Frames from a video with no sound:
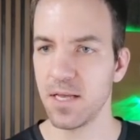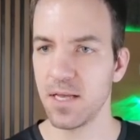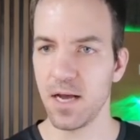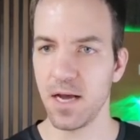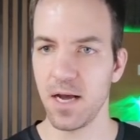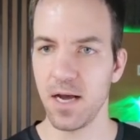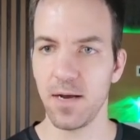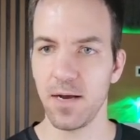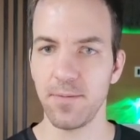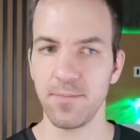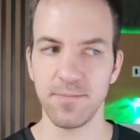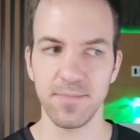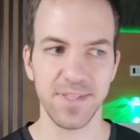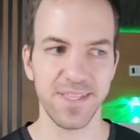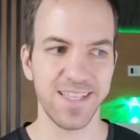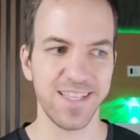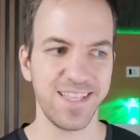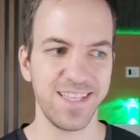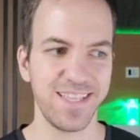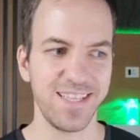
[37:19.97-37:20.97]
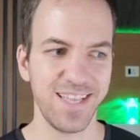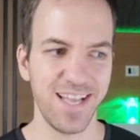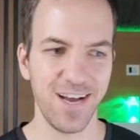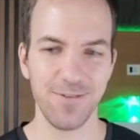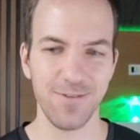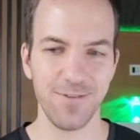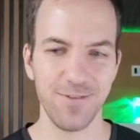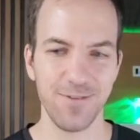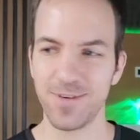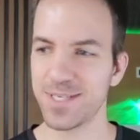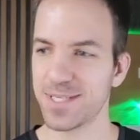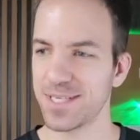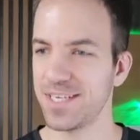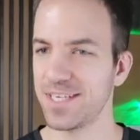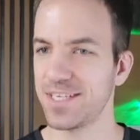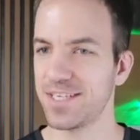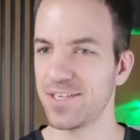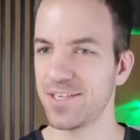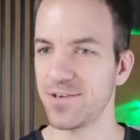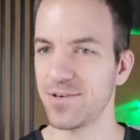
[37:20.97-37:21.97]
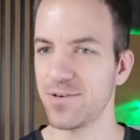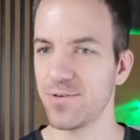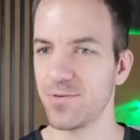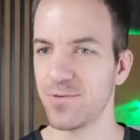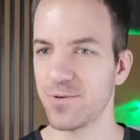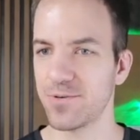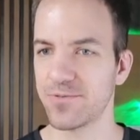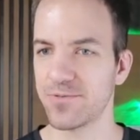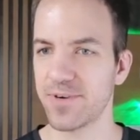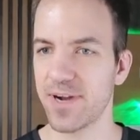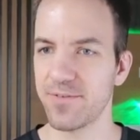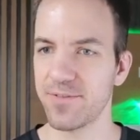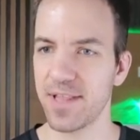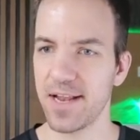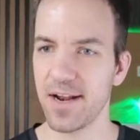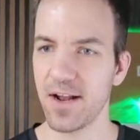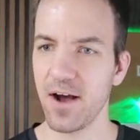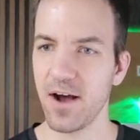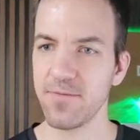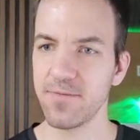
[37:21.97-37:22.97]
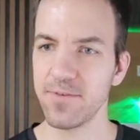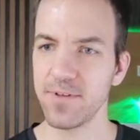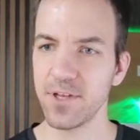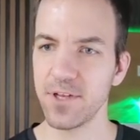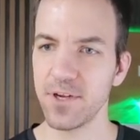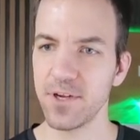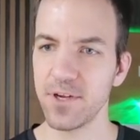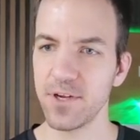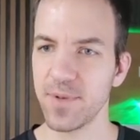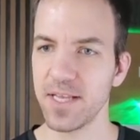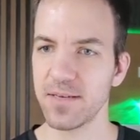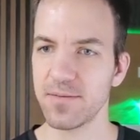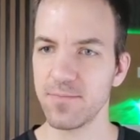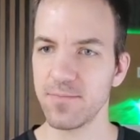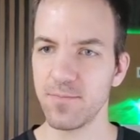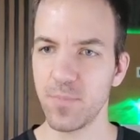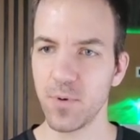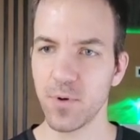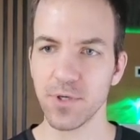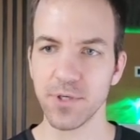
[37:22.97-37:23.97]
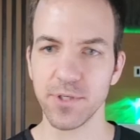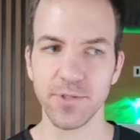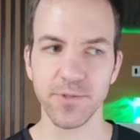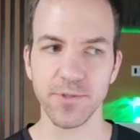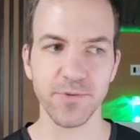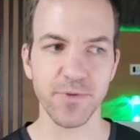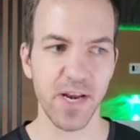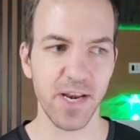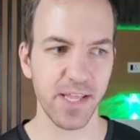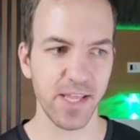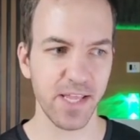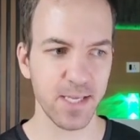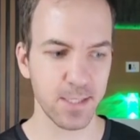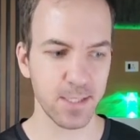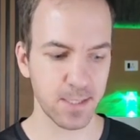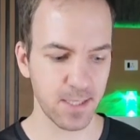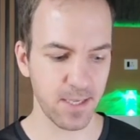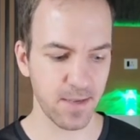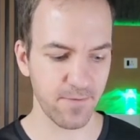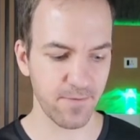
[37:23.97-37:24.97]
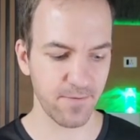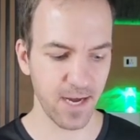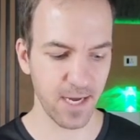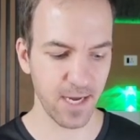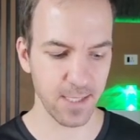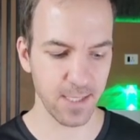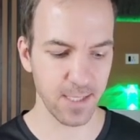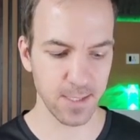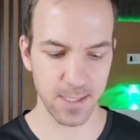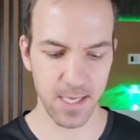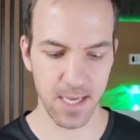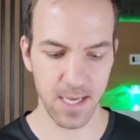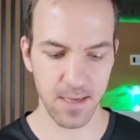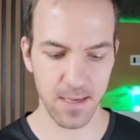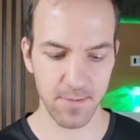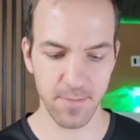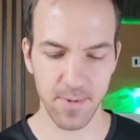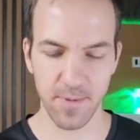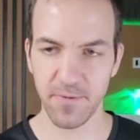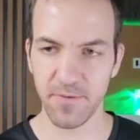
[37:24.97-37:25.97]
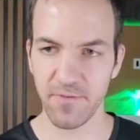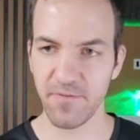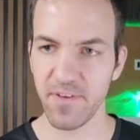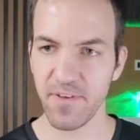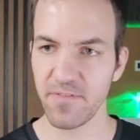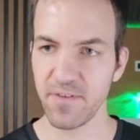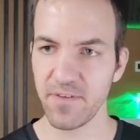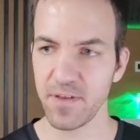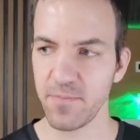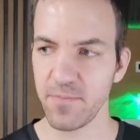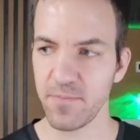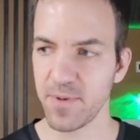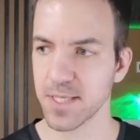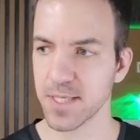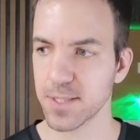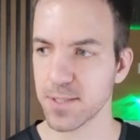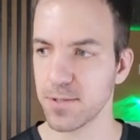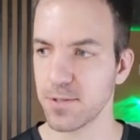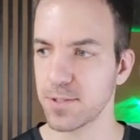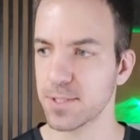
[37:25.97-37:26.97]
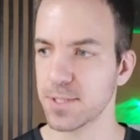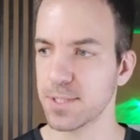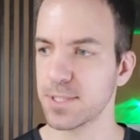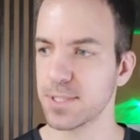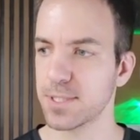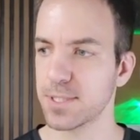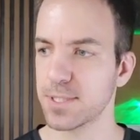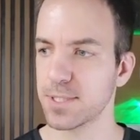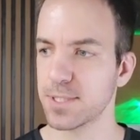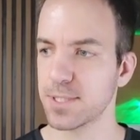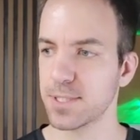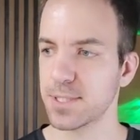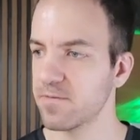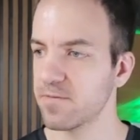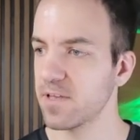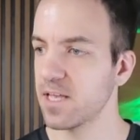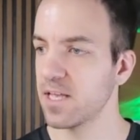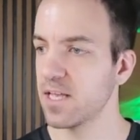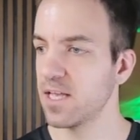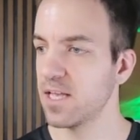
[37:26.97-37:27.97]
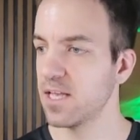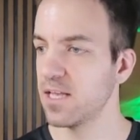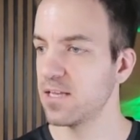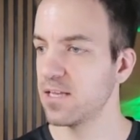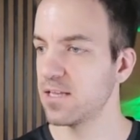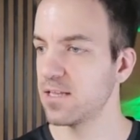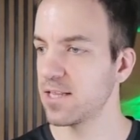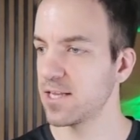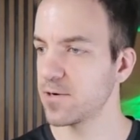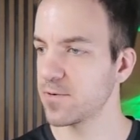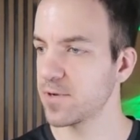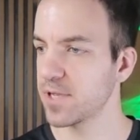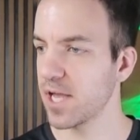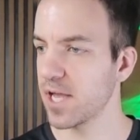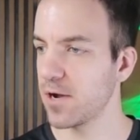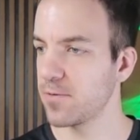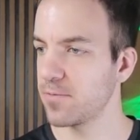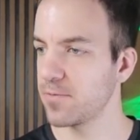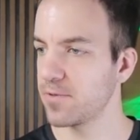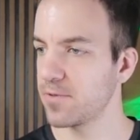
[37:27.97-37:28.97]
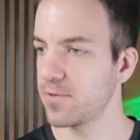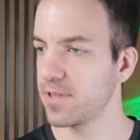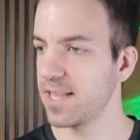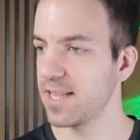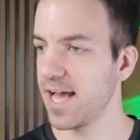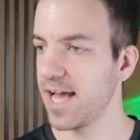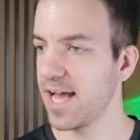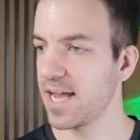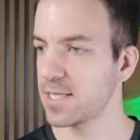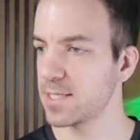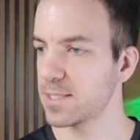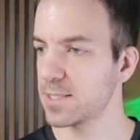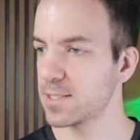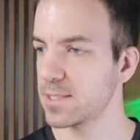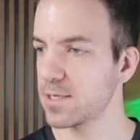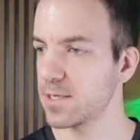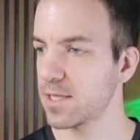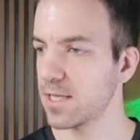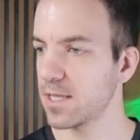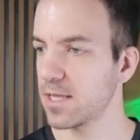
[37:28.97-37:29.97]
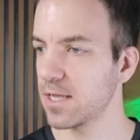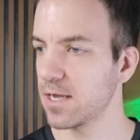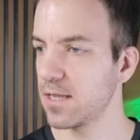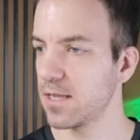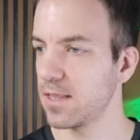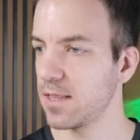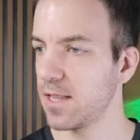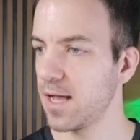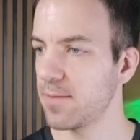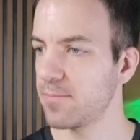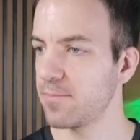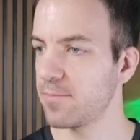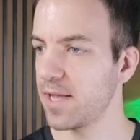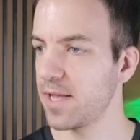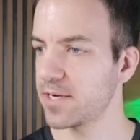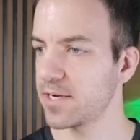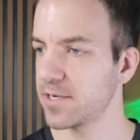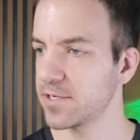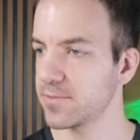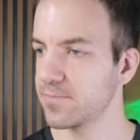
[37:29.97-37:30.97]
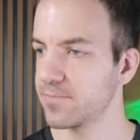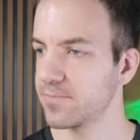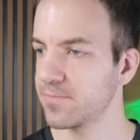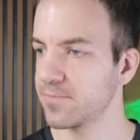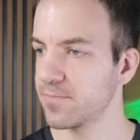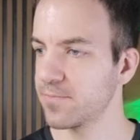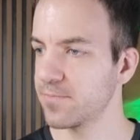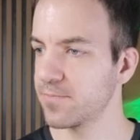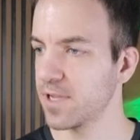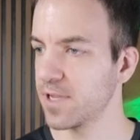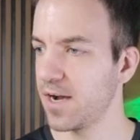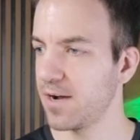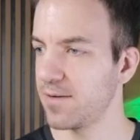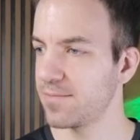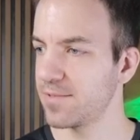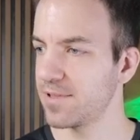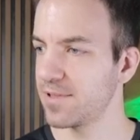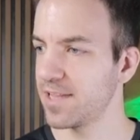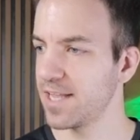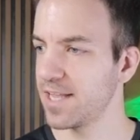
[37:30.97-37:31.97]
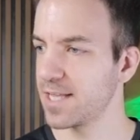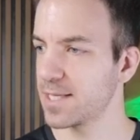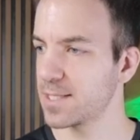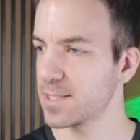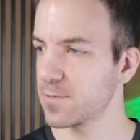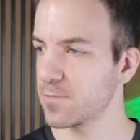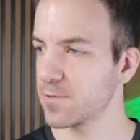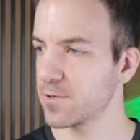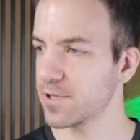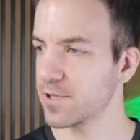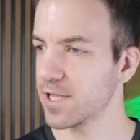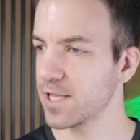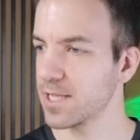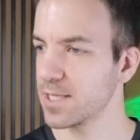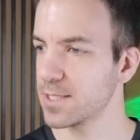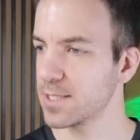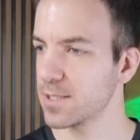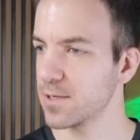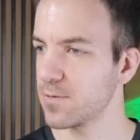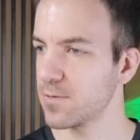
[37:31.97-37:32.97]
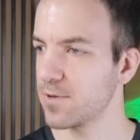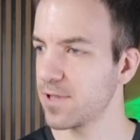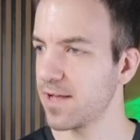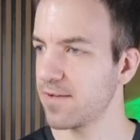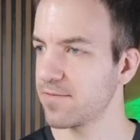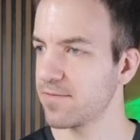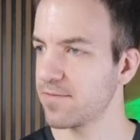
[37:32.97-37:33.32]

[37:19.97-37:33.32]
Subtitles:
Now we just need to round that off a little bit. Border radius, if I say maybe 50 pixels and save, there we go. That is looking a lot better. The link isn't working, so we'll have